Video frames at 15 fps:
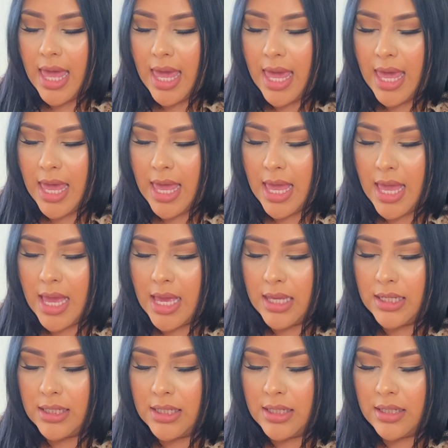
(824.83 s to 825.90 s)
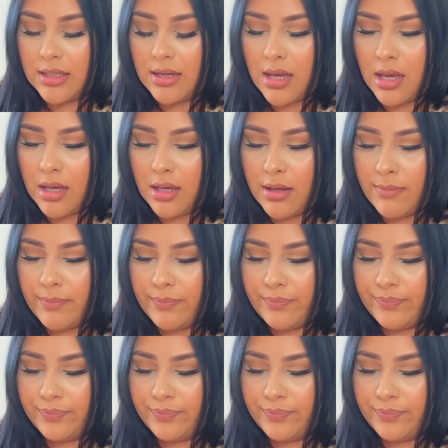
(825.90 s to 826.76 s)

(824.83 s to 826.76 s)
and um,